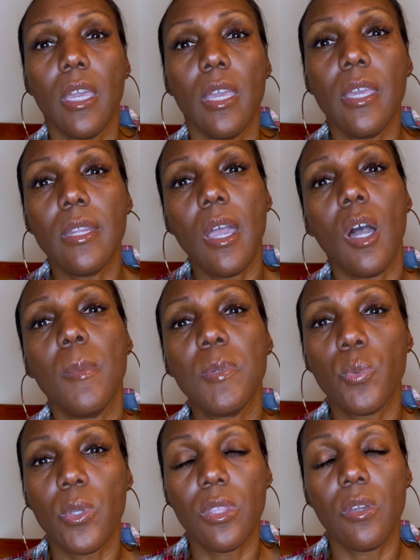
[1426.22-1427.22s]
it helps
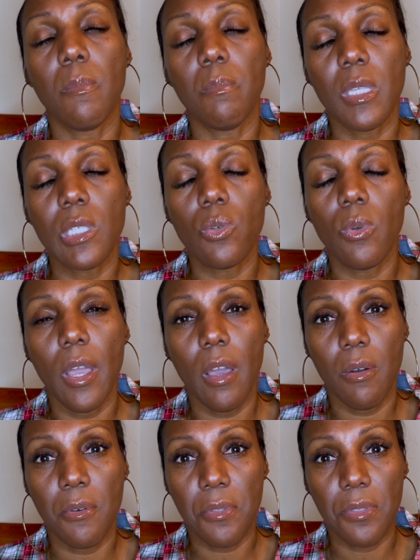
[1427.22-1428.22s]
with your mental
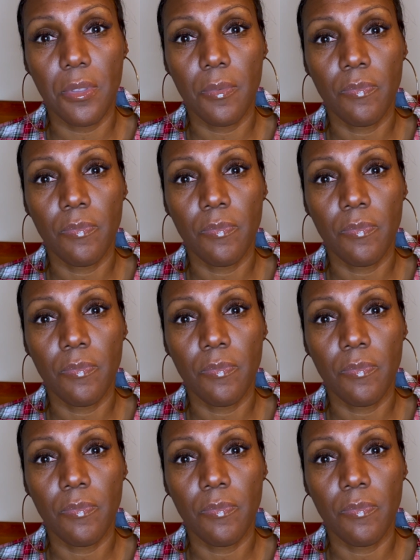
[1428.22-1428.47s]
health.